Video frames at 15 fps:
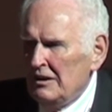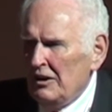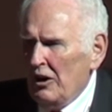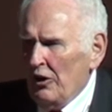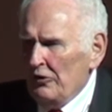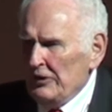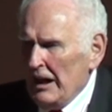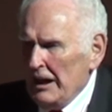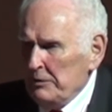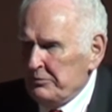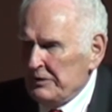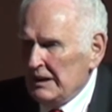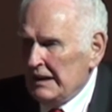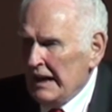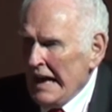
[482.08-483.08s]
of a
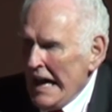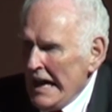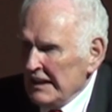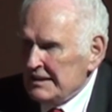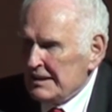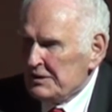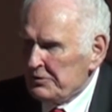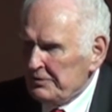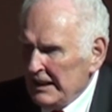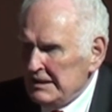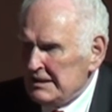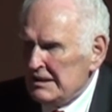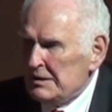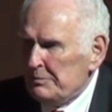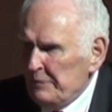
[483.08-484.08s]
hybrid is
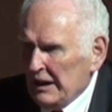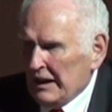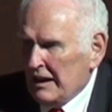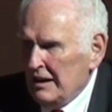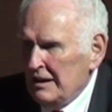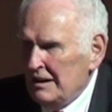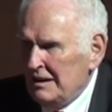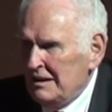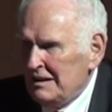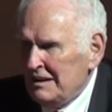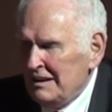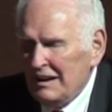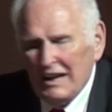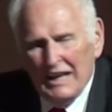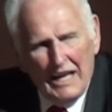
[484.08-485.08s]
twice as big
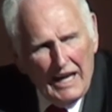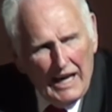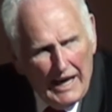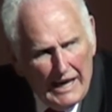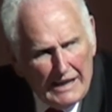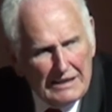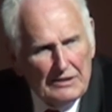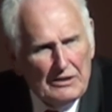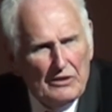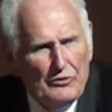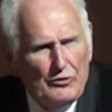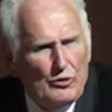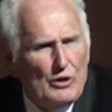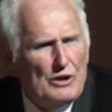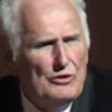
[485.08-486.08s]
as
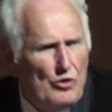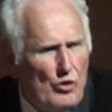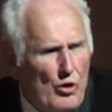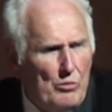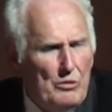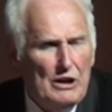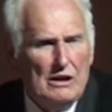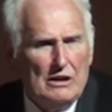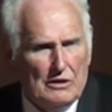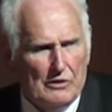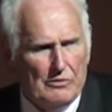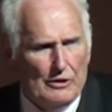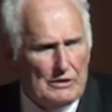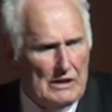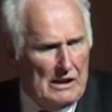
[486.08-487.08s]
for a normal,
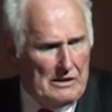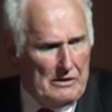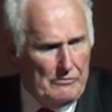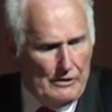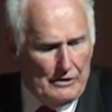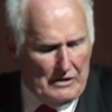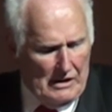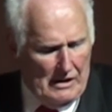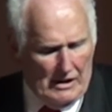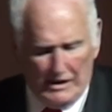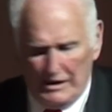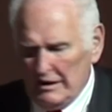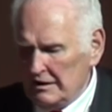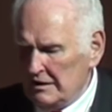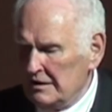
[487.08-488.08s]
quote-unquote,
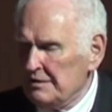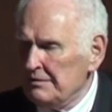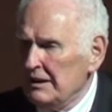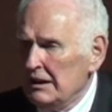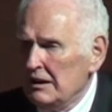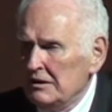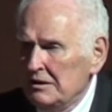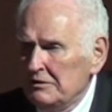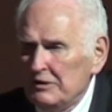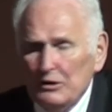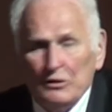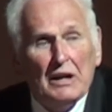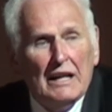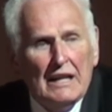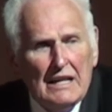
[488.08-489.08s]
car that is running on the
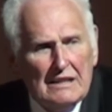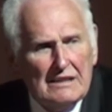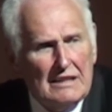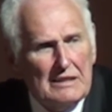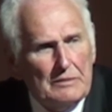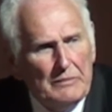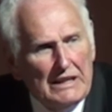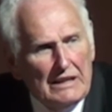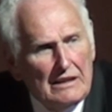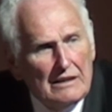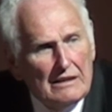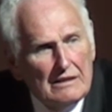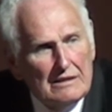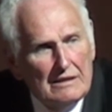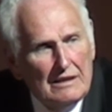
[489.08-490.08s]
road since many
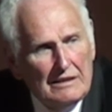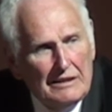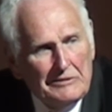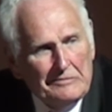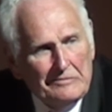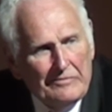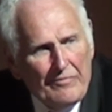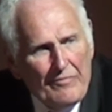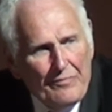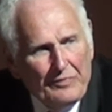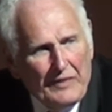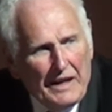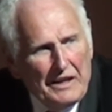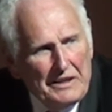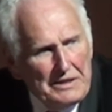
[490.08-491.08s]
years.
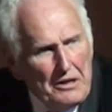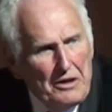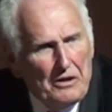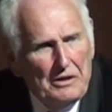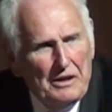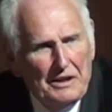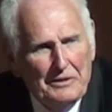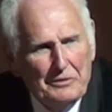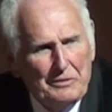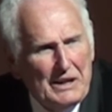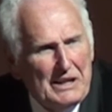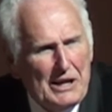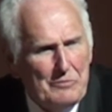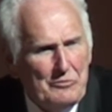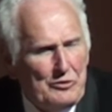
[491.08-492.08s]
So, we
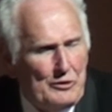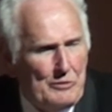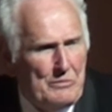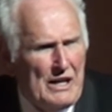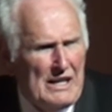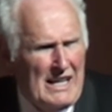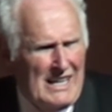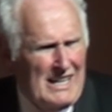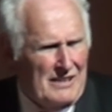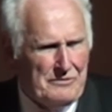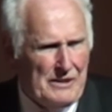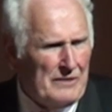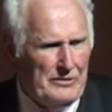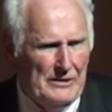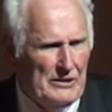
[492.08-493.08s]
come from
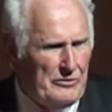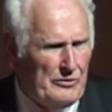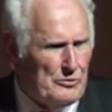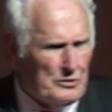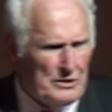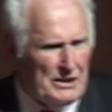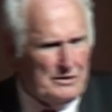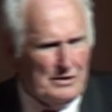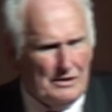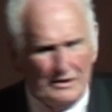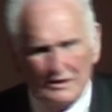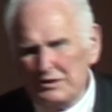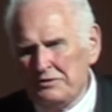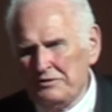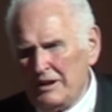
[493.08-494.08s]
roughly 40
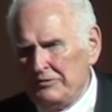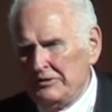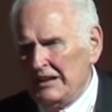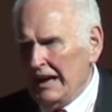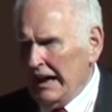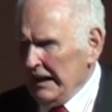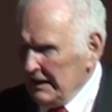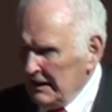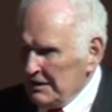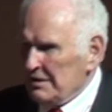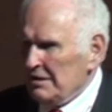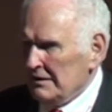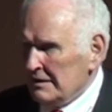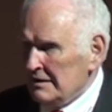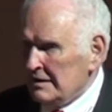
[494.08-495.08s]
tons to roughly 80
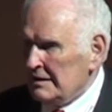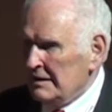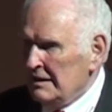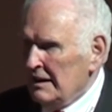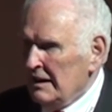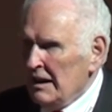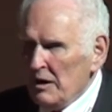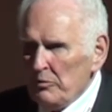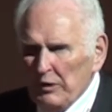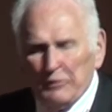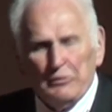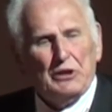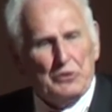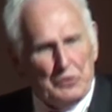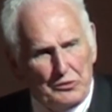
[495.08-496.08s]
tons, but
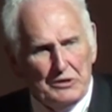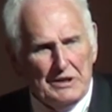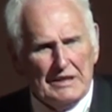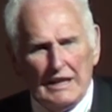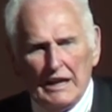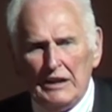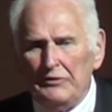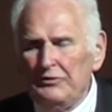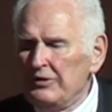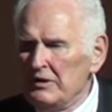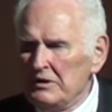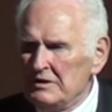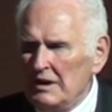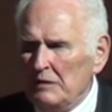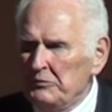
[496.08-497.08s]
we do
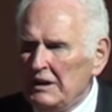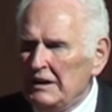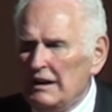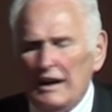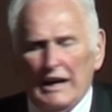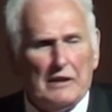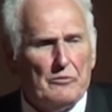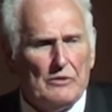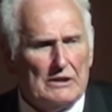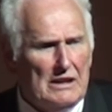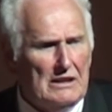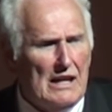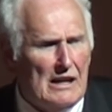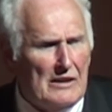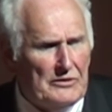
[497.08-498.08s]
save something like
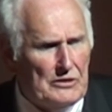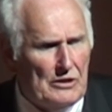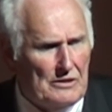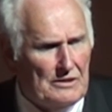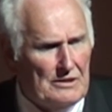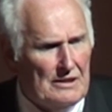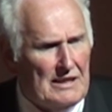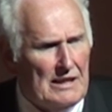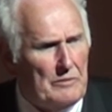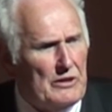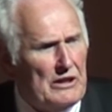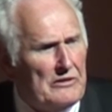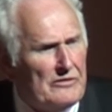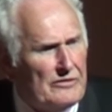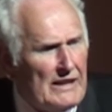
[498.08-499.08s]
1.5 tons or
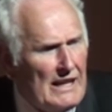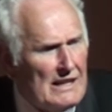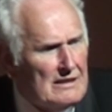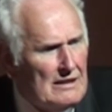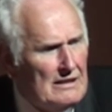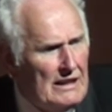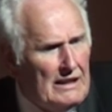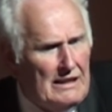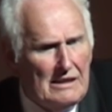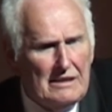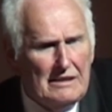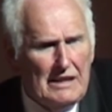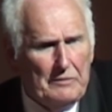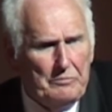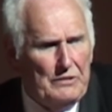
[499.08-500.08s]
something of gasoline.
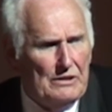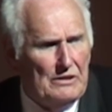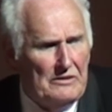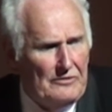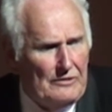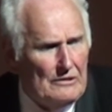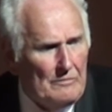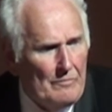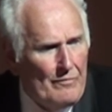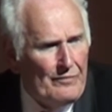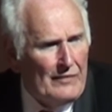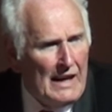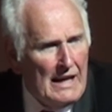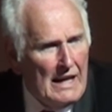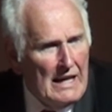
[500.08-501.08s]
Isn't that beautiful?
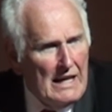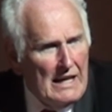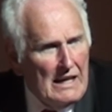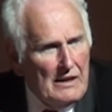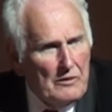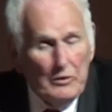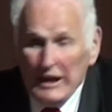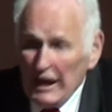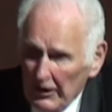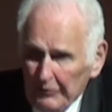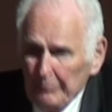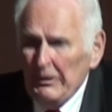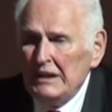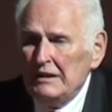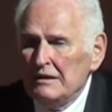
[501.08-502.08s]
We
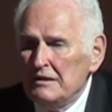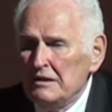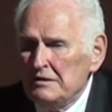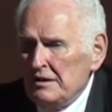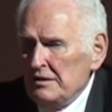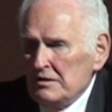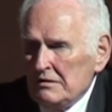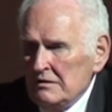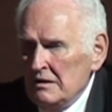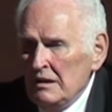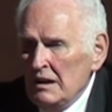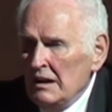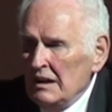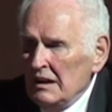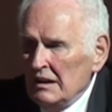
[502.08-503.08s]
have made a decision.
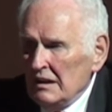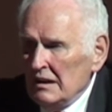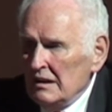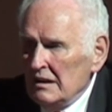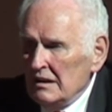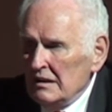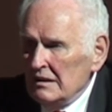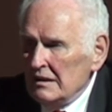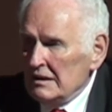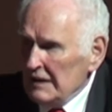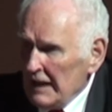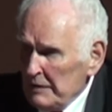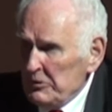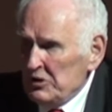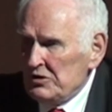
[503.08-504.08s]
The
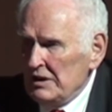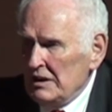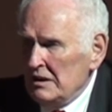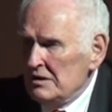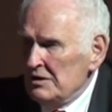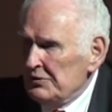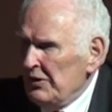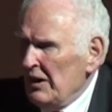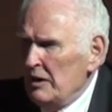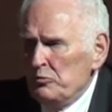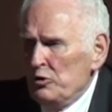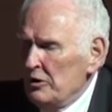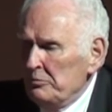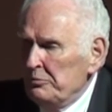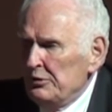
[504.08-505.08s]
climate change is far
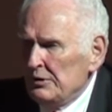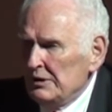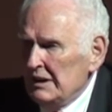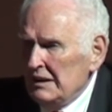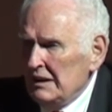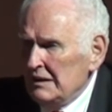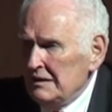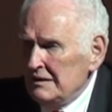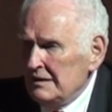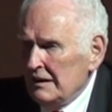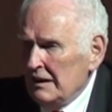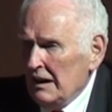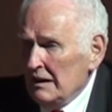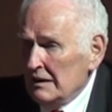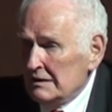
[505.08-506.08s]
more important than
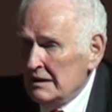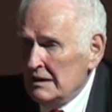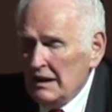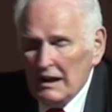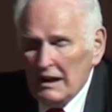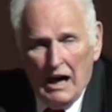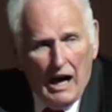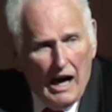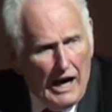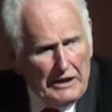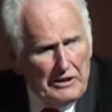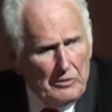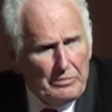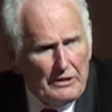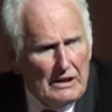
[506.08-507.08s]
anything else. I
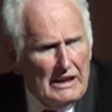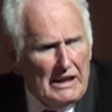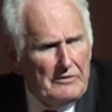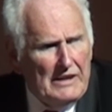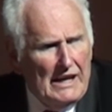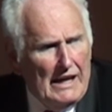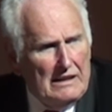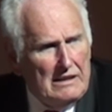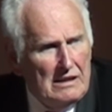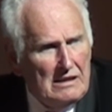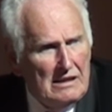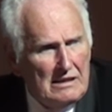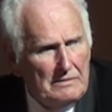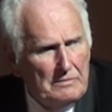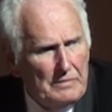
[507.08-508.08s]
don't believe that.
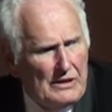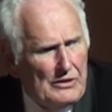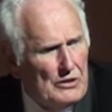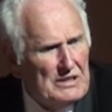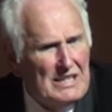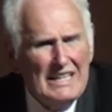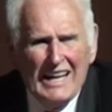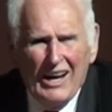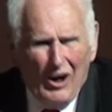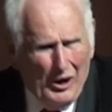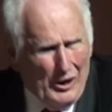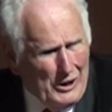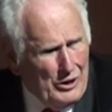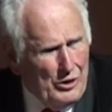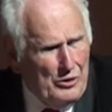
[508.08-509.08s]
Because
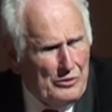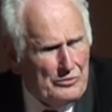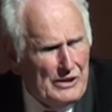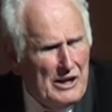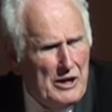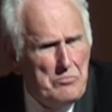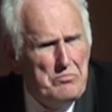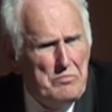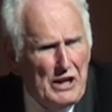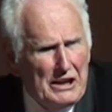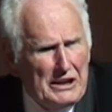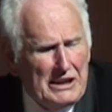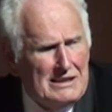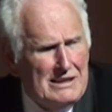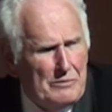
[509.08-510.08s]
all over,
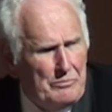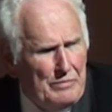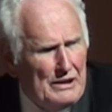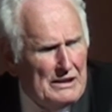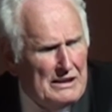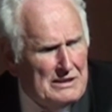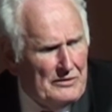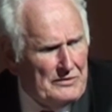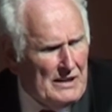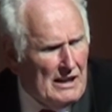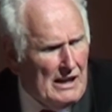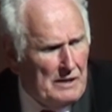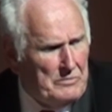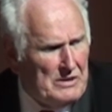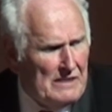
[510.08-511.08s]
billions and billions of
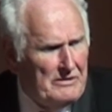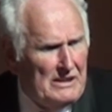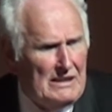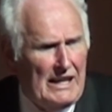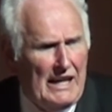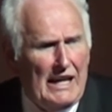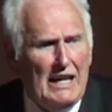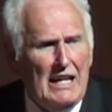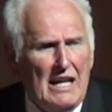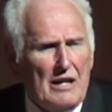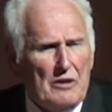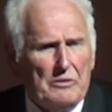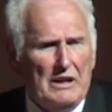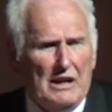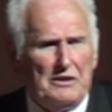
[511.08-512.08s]
times every day,
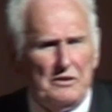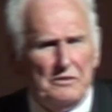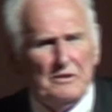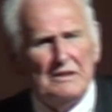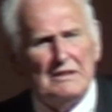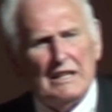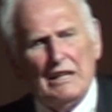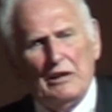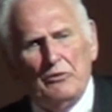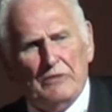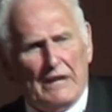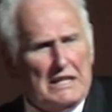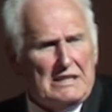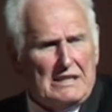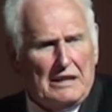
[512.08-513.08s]
we are using and
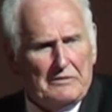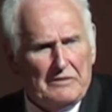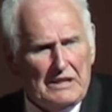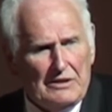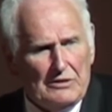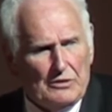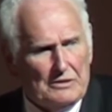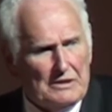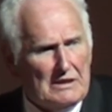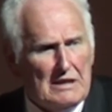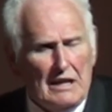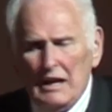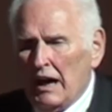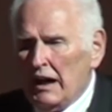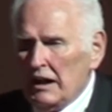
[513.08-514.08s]
wasting
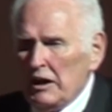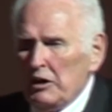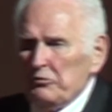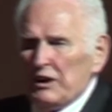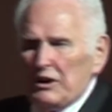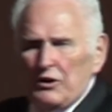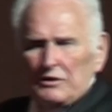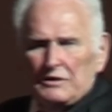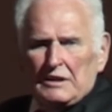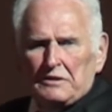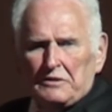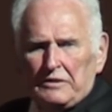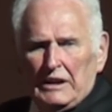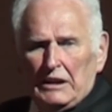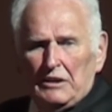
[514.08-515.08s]
resources, and then we
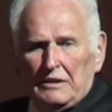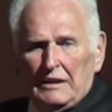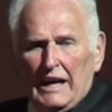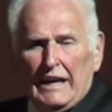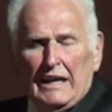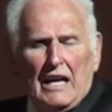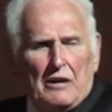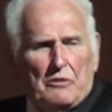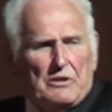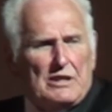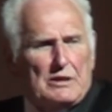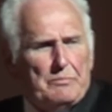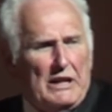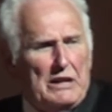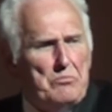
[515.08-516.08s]
concentrate on that. We
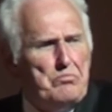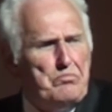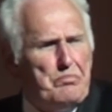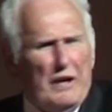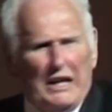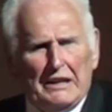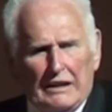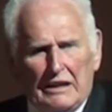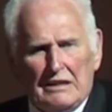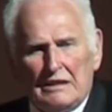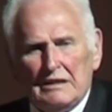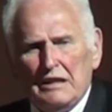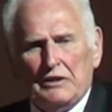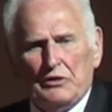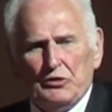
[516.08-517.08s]
spend
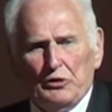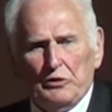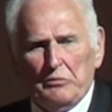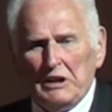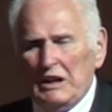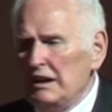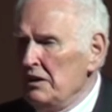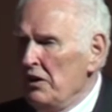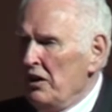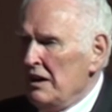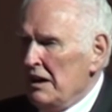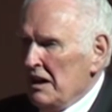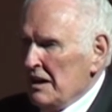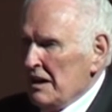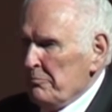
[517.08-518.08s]
billions in Germany,
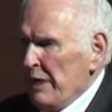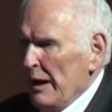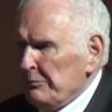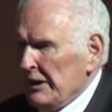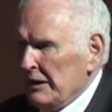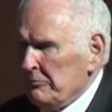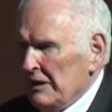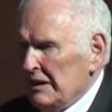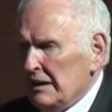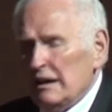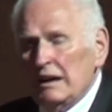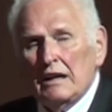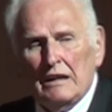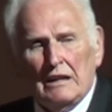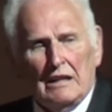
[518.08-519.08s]
public money,